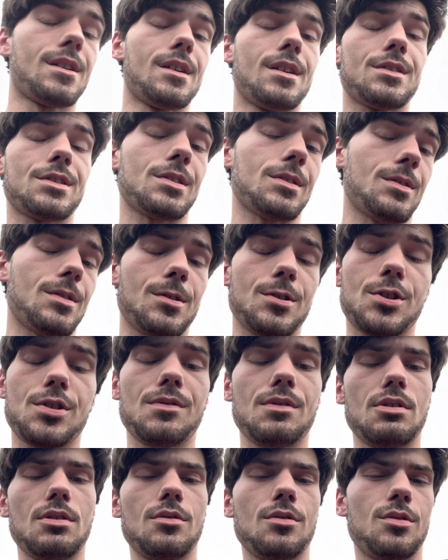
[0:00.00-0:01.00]
So those of
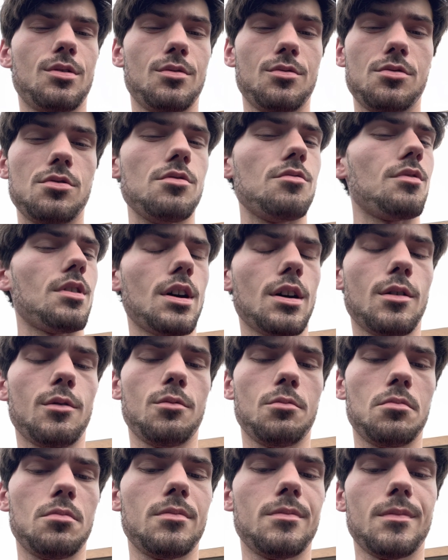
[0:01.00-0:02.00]
you who do
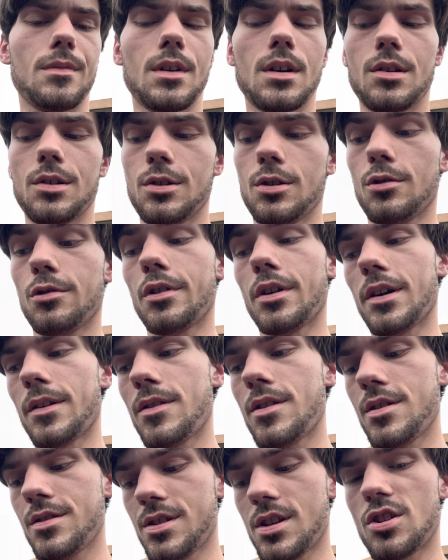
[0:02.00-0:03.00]
know that
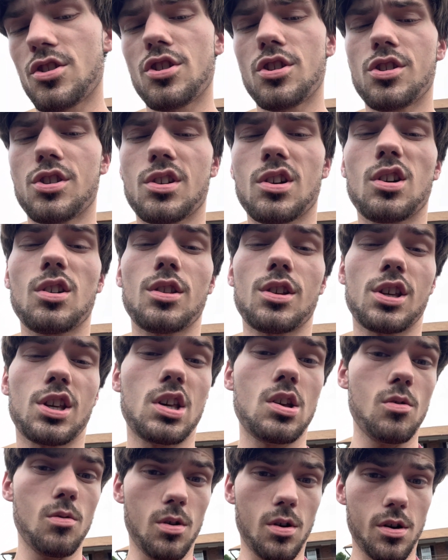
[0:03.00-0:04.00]
this engine is called the
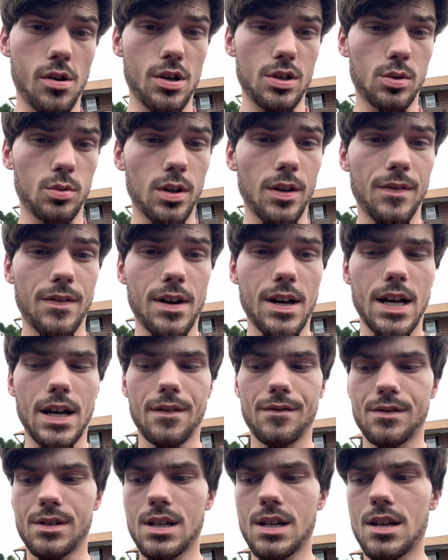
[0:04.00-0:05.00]

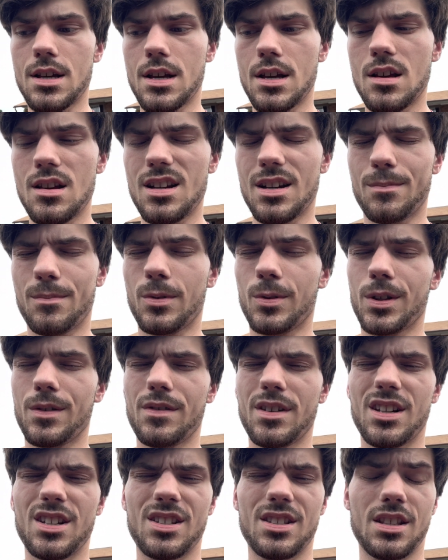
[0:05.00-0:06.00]
QR25DE. I believe
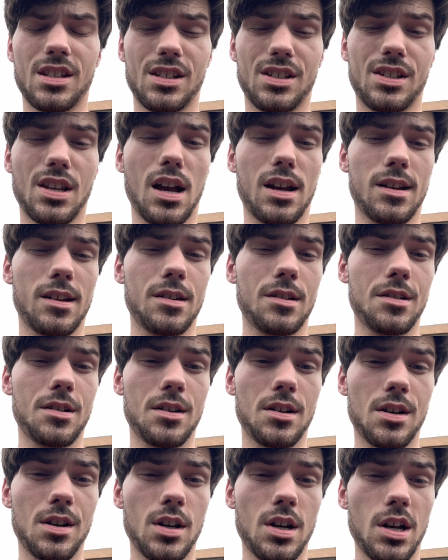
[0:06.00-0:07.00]
it is the second
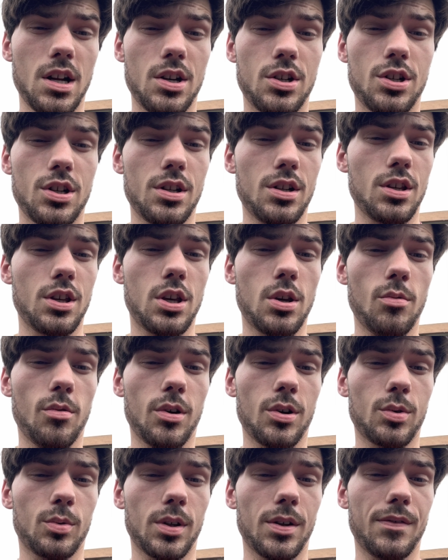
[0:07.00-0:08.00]
gen
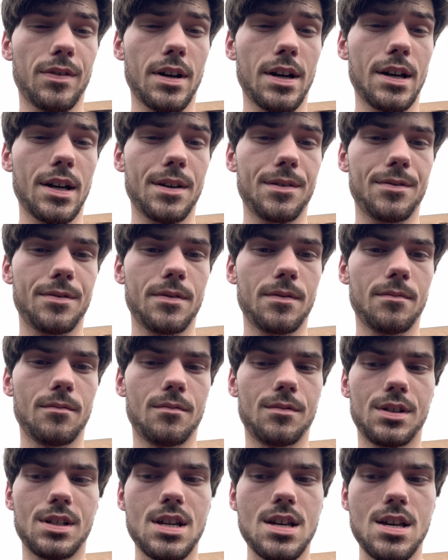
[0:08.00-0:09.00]

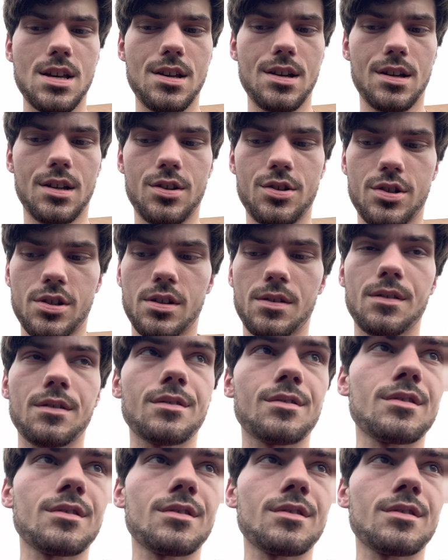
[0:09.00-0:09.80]
QR25DE engine.